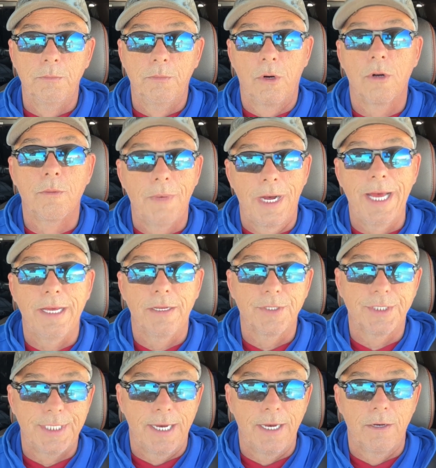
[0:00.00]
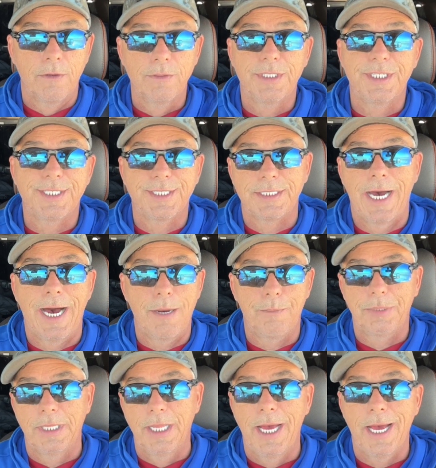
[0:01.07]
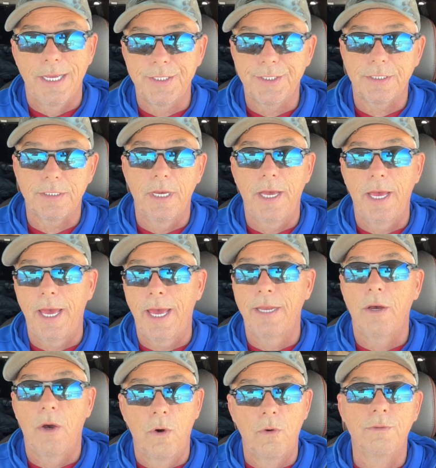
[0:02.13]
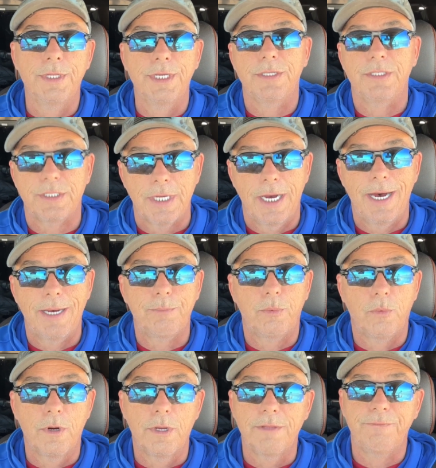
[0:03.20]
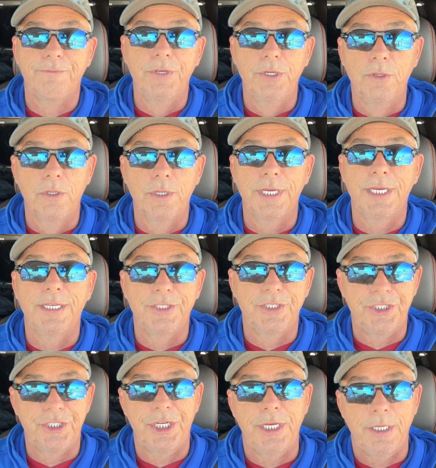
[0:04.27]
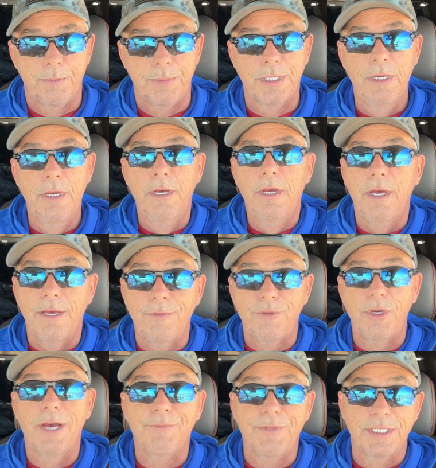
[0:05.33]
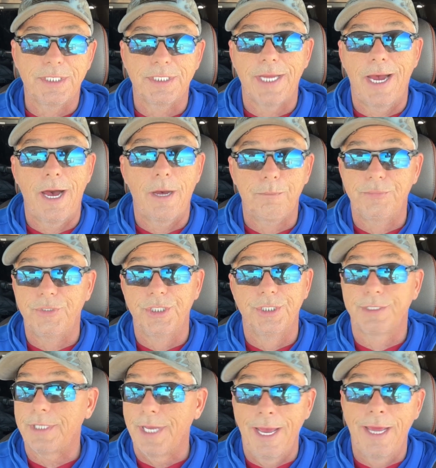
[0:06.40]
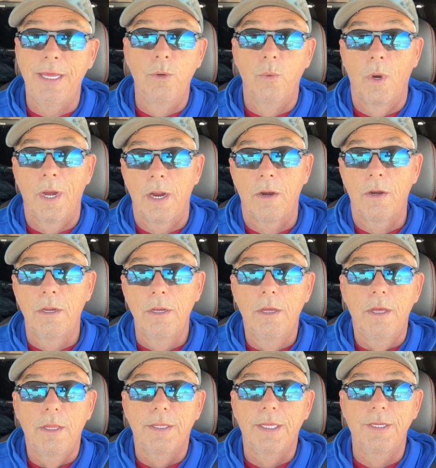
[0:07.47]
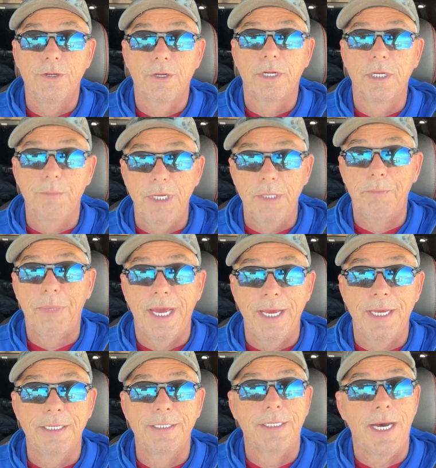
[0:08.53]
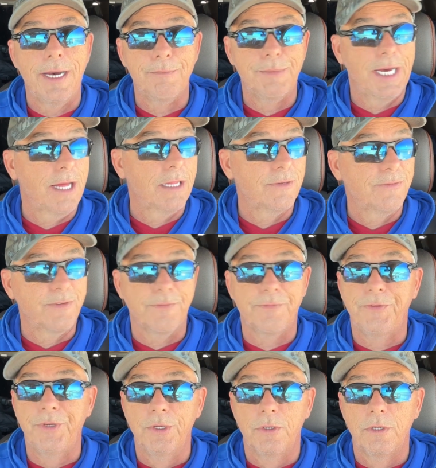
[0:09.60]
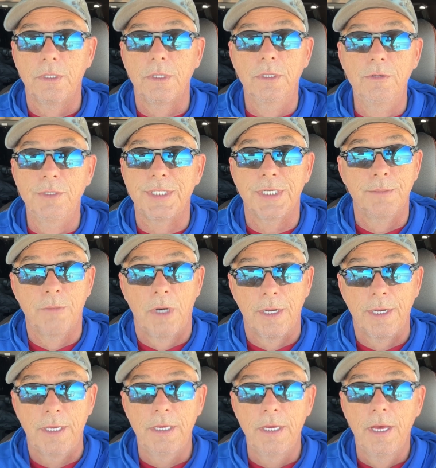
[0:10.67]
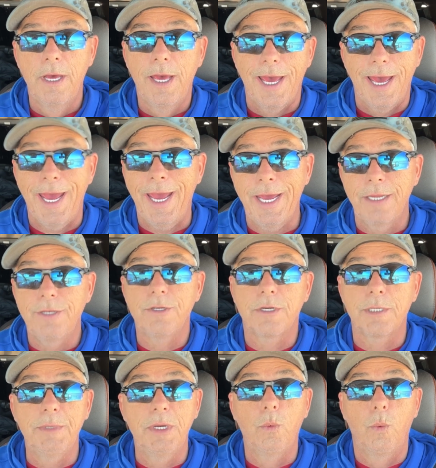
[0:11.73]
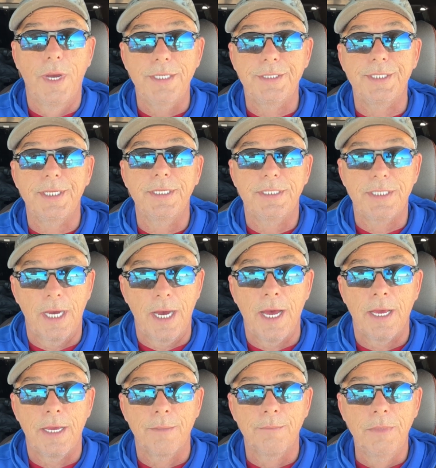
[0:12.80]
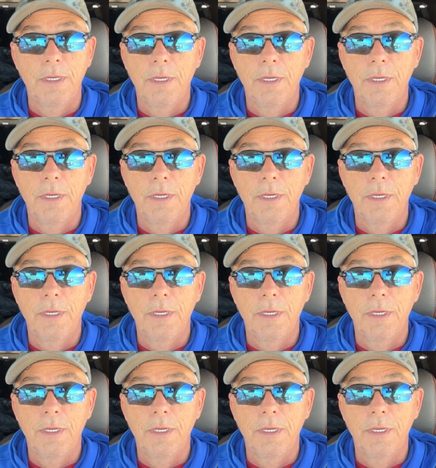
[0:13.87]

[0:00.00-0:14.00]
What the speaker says: more miles down, stop less, and only stop where the fuel is cheap. If you have to stop just anywhere, then you're going to be paying top dollar for fuel, losing money, and you're going to be wasting time